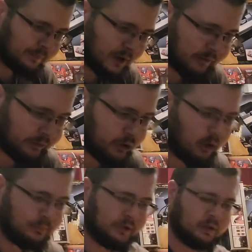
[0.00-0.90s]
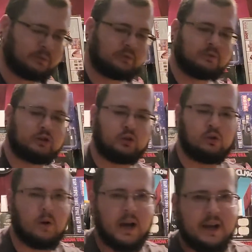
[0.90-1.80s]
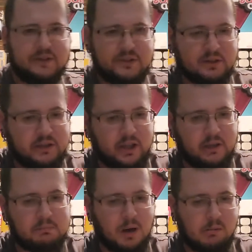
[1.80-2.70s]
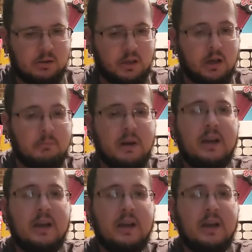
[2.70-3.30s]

I've come to chew ass and kick bubblegum.